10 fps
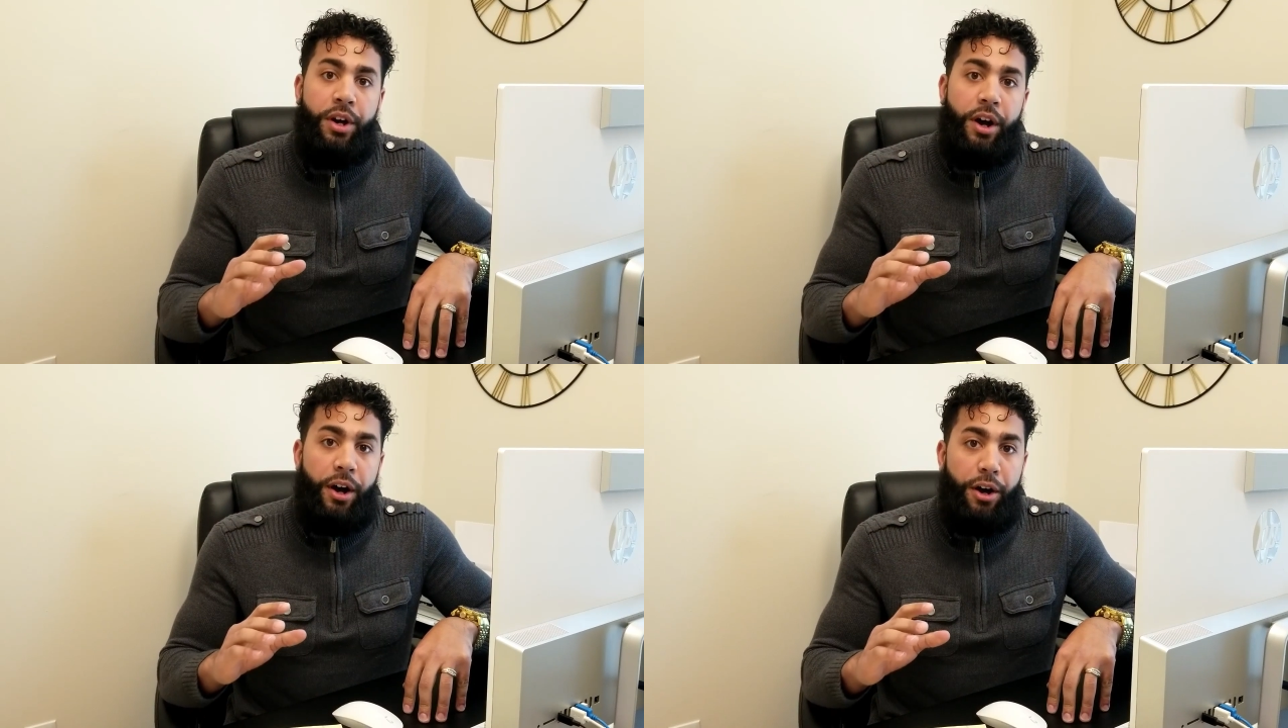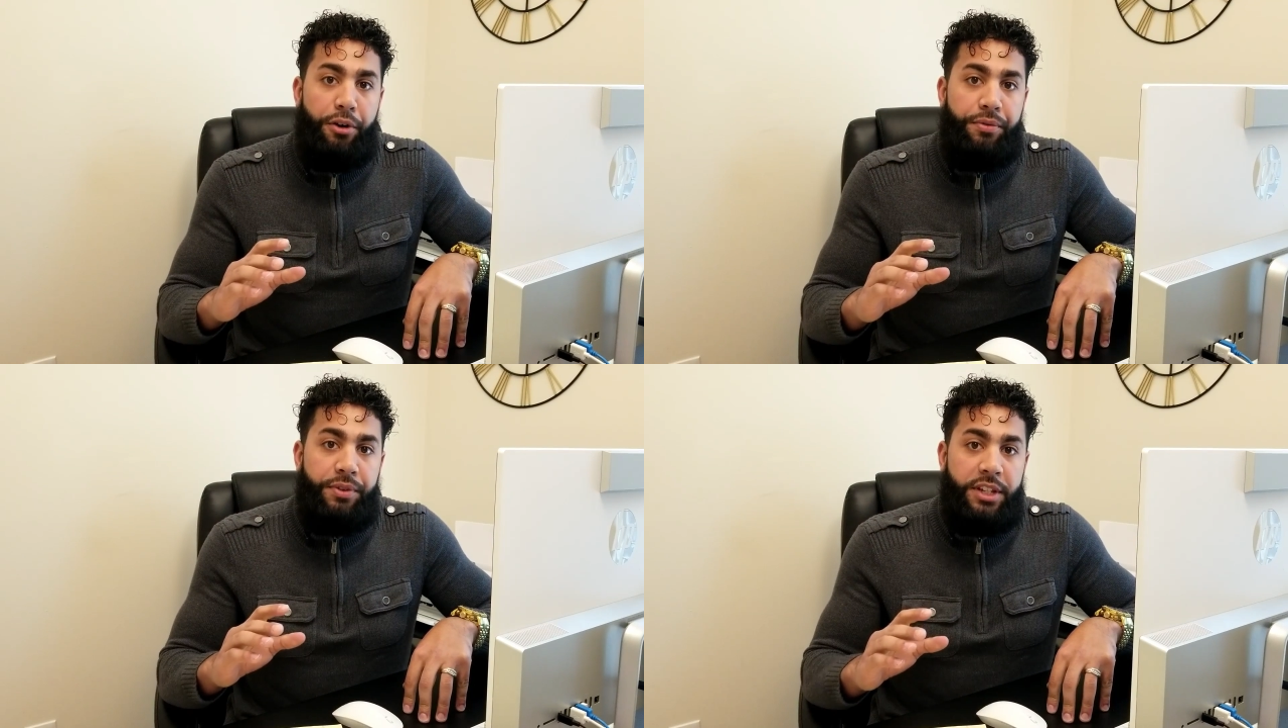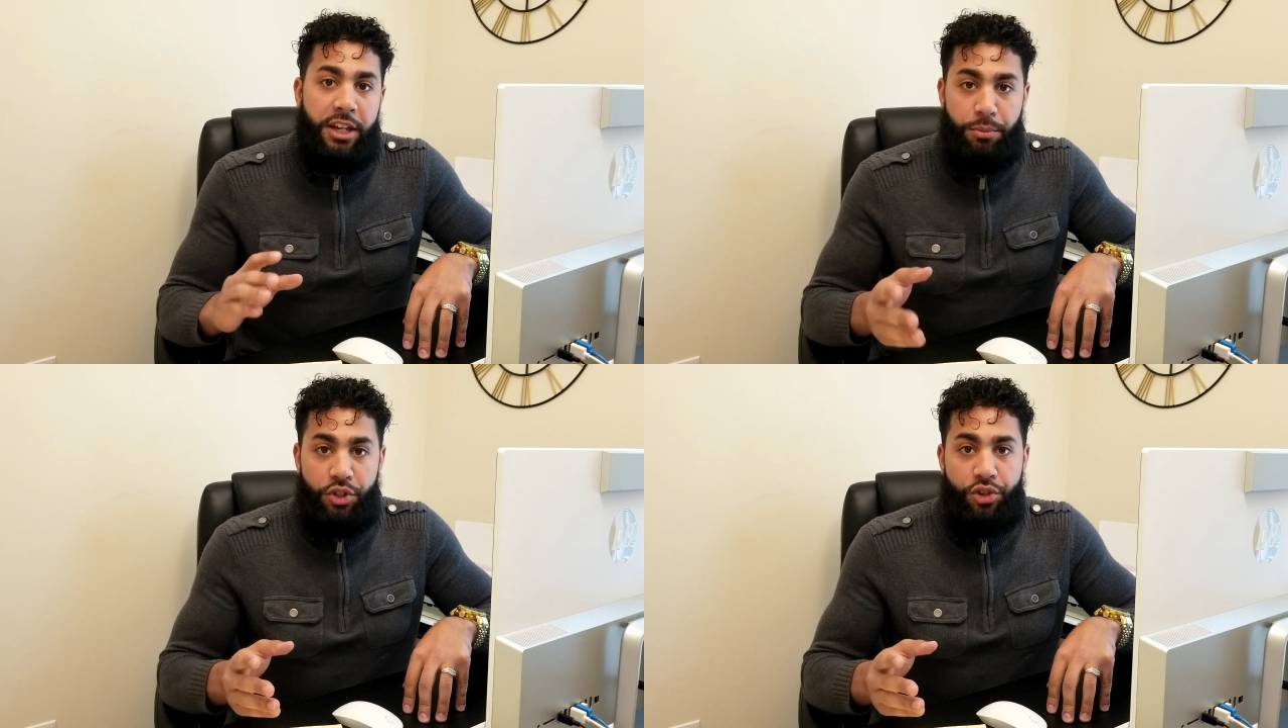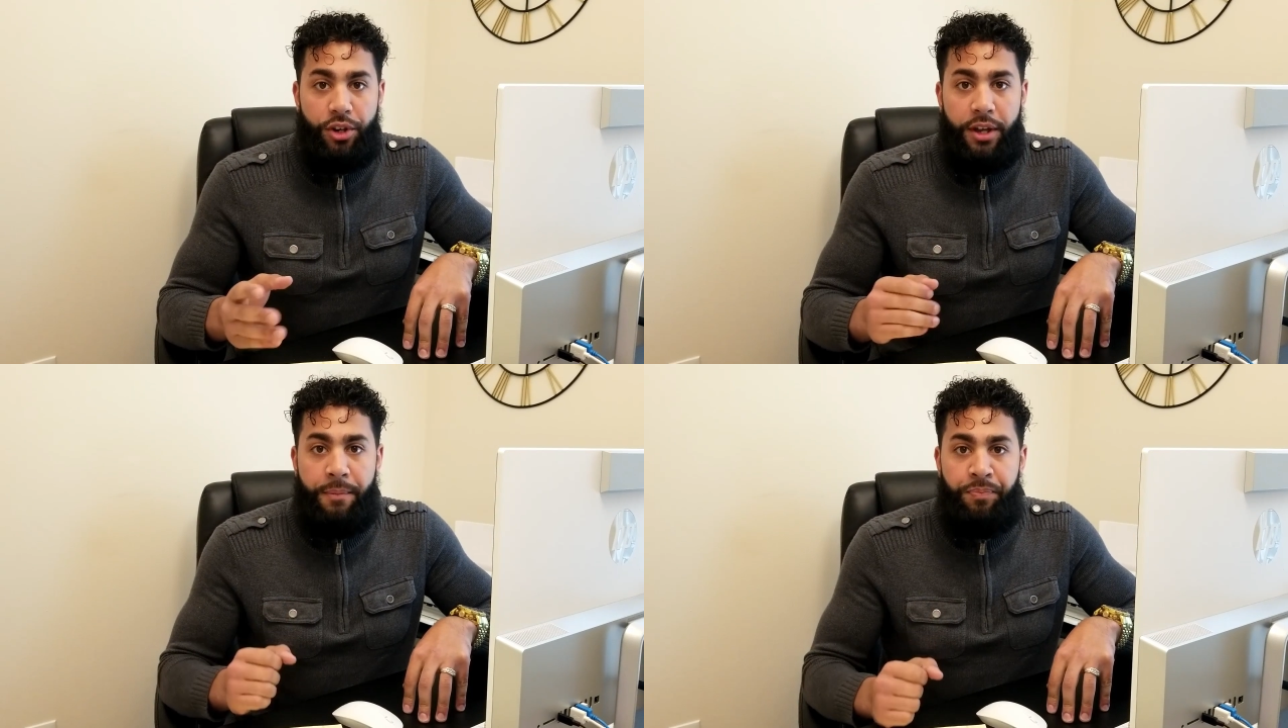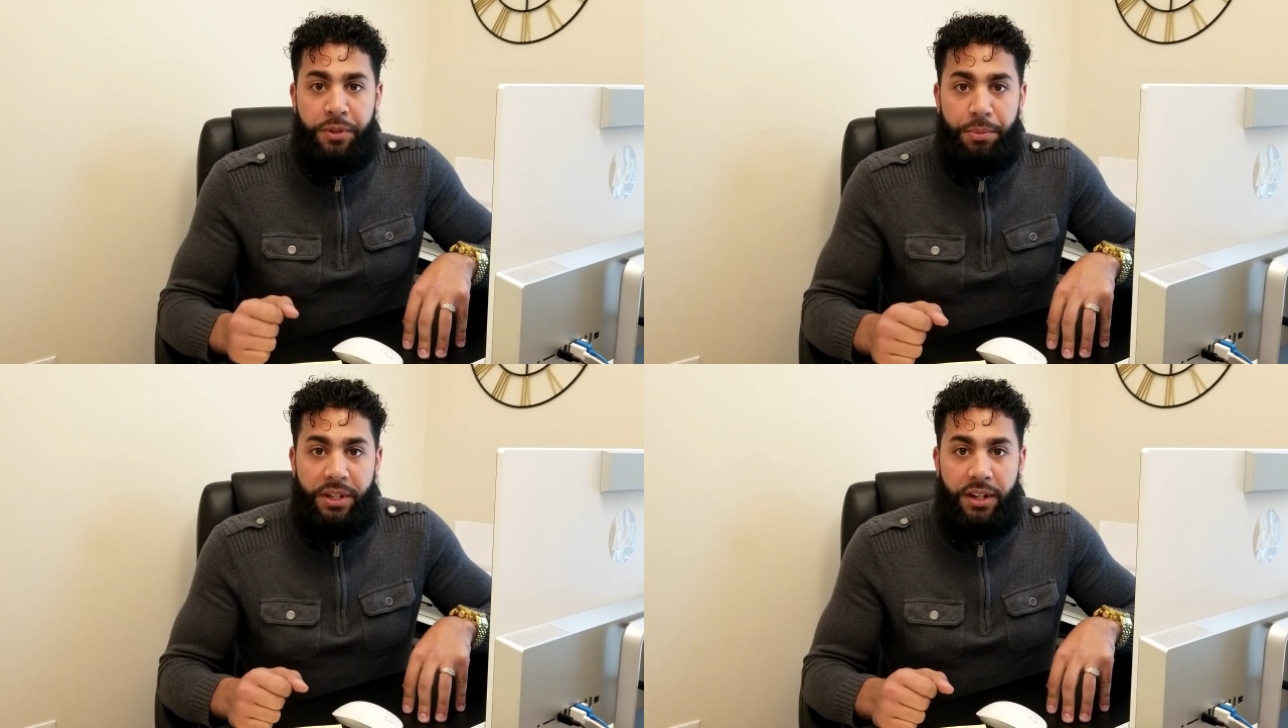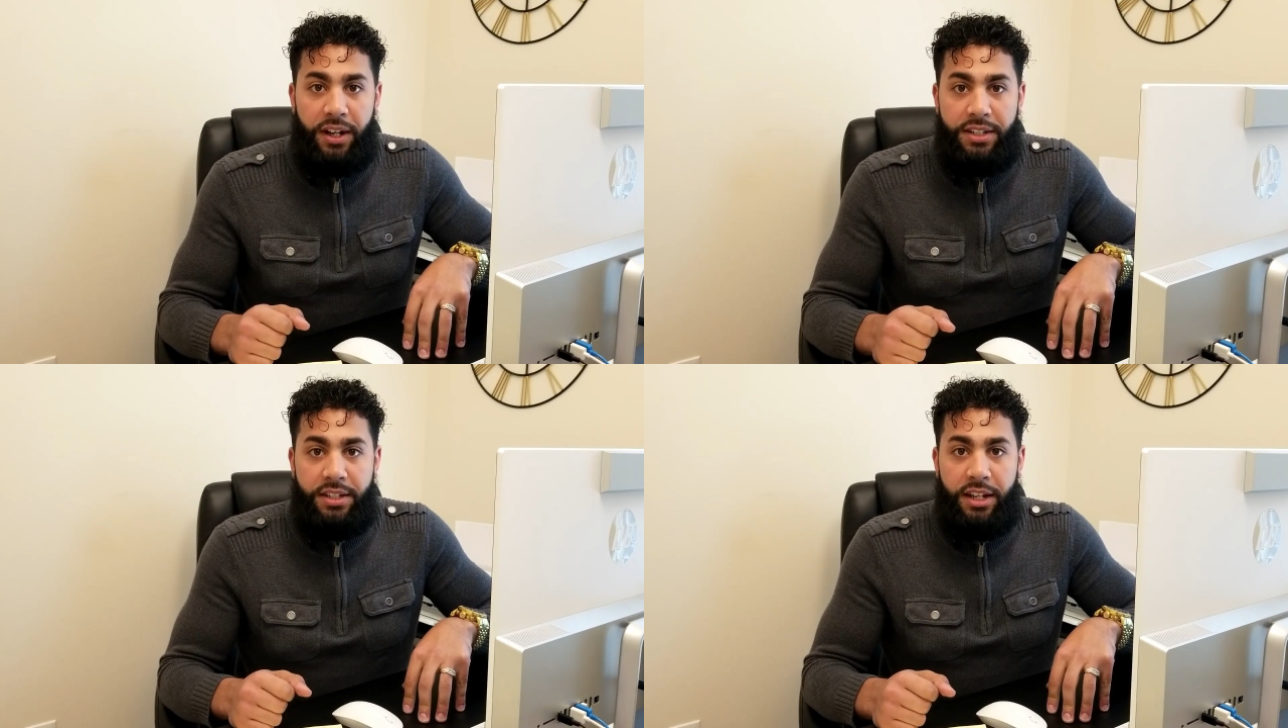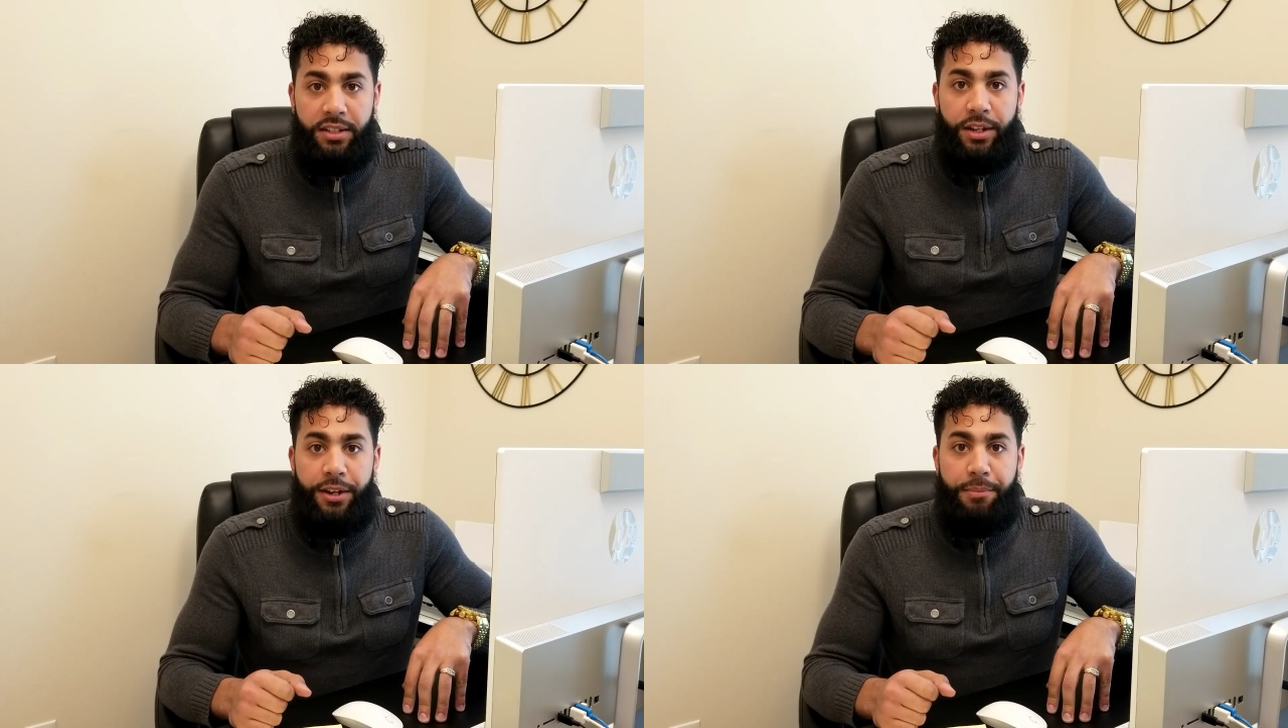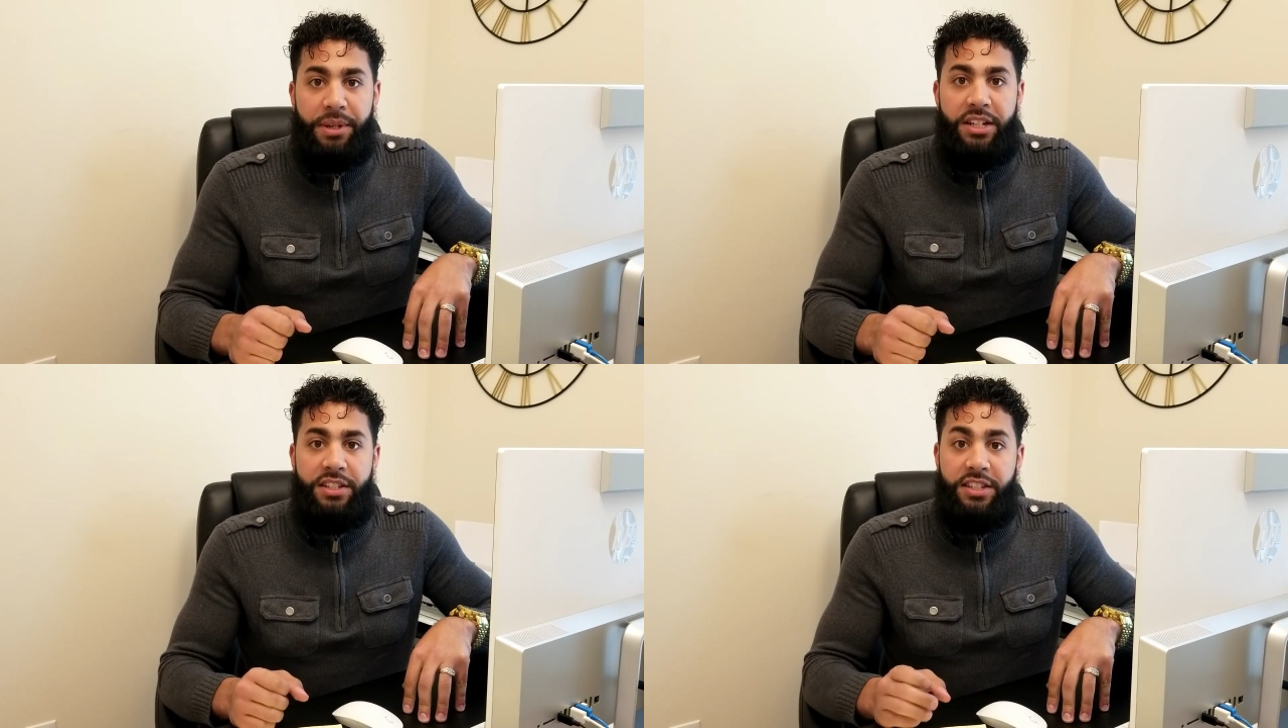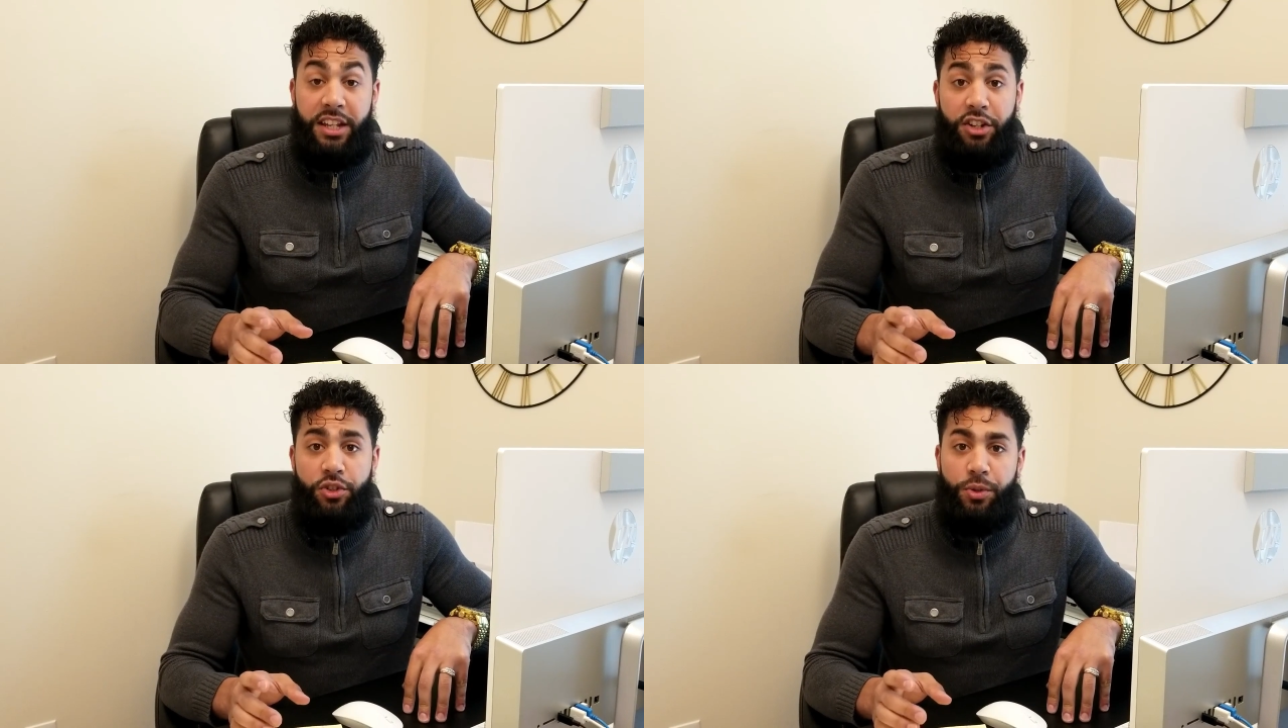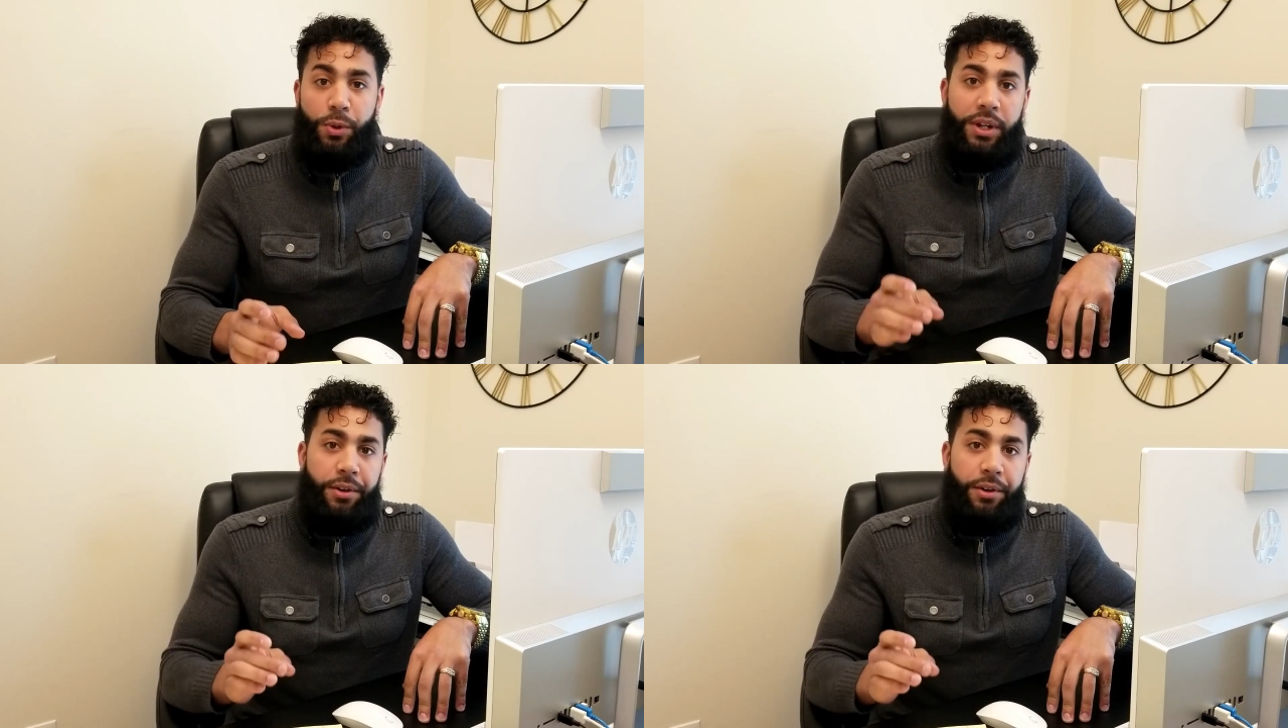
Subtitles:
of chemistry, because it's going to be essential in